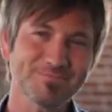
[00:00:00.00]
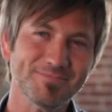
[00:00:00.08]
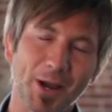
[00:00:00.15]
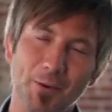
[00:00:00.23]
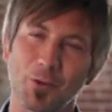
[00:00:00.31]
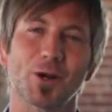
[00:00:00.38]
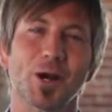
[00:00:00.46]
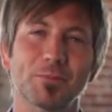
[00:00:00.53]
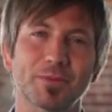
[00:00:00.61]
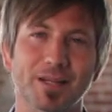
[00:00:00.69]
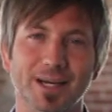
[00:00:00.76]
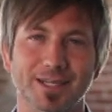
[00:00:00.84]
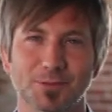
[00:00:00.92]
I woke up
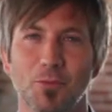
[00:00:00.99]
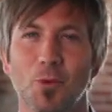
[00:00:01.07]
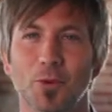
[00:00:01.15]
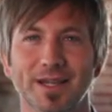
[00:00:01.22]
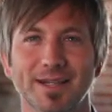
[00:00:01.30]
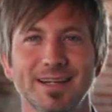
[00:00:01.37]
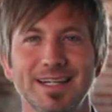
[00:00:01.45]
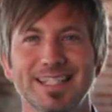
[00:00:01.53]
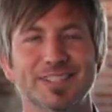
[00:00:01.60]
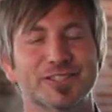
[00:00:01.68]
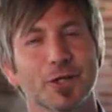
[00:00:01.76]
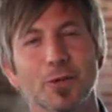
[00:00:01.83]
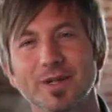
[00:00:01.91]
the next morning
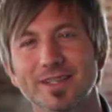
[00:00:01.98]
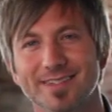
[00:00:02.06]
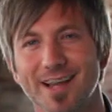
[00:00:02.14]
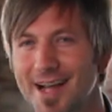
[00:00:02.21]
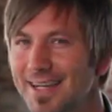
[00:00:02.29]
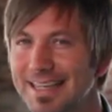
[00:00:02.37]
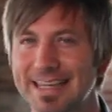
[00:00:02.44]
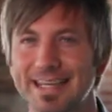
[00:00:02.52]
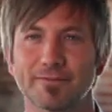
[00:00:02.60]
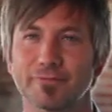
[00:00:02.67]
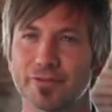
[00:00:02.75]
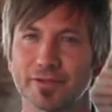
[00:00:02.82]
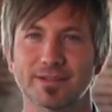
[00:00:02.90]
so excited
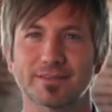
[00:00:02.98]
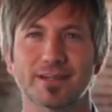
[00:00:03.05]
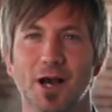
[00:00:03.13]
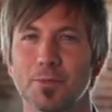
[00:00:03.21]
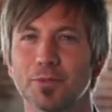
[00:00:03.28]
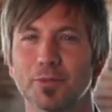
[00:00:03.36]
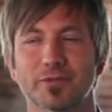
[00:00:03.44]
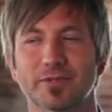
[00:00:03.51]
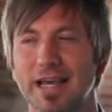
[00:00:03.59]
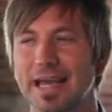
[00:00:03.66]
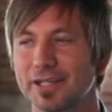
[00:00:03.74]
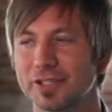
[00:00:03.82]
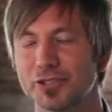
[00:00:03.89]
again for these couples
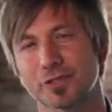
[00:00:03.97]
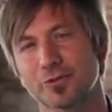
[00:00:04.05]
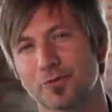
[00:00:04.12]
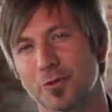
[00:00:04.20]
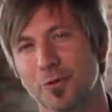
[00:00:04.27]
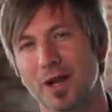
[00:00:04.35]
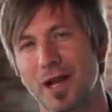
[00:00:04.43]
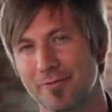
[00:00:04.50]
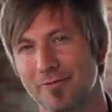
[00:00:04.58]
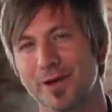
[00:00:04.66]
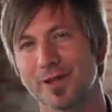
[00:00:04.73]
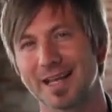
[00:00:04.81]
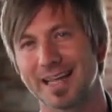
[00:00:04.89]
and just for what I
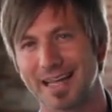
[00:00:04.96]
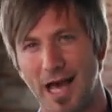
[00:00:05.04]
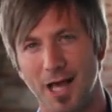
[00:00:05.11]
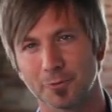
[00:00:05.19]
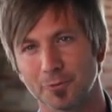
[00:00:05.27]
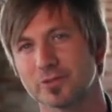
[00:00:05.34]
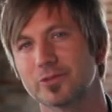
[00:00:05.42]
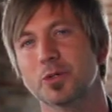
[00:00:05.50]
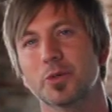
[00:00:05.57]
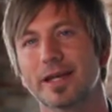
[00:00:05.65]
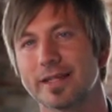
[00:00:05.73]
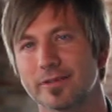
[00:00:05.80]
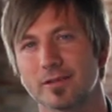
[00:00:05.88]
felt like God was
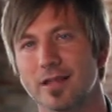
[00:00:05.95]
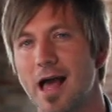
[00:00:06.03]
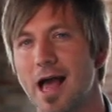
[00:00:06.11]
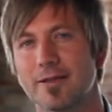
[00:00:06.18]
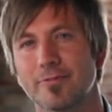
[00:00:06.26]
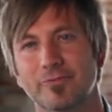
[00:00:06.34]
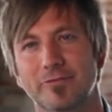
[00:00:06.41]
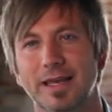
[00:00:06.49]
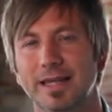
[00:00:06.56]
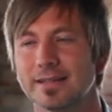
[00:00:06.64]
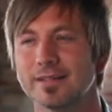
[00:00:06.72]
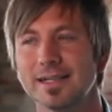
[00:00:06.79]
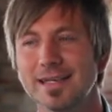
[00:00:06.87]
doing in their life.
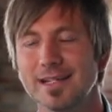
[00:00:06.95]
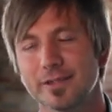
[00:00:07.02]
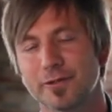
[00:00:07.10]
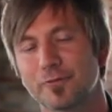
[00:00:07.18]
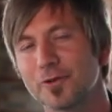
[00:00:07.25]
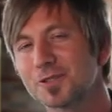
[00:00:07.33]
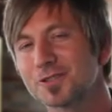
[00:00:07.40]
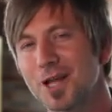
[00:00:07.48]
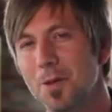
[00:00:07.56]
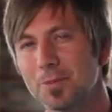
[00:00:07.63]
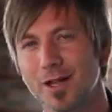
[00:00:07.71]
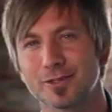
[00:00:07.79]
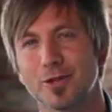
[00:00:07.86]
And the first
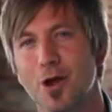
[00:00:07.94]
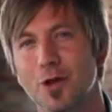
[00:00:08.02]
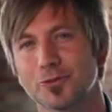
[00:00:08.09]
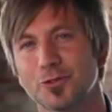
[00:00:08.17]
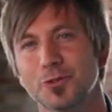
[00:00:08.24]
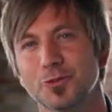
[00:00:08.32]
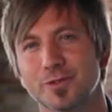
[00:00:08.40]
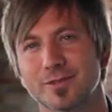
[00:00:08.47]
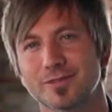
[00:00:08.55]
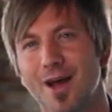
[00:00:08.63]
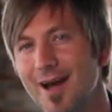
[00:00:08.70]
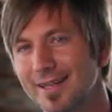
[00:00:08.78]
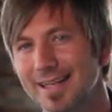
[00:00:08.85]
couple I talked to was
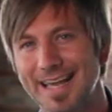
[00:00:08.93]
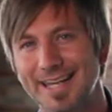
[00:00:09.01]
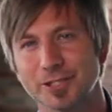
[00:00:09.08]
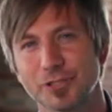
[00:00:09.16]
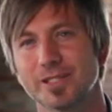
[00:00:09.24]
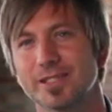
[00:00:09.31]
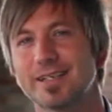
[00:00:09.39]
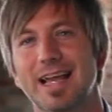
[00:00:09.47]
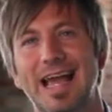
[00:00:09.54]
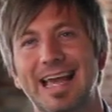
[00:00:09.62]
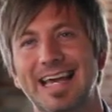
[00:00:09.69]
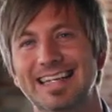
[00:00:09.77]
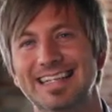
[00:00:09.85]
Todd and Angie,
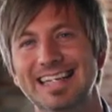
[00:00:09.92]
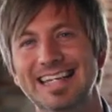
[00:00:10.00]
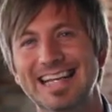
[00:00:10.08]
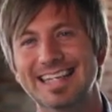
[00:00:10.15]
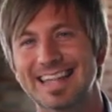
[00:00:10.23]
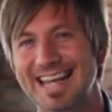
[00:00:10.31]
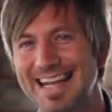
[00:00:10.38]
and they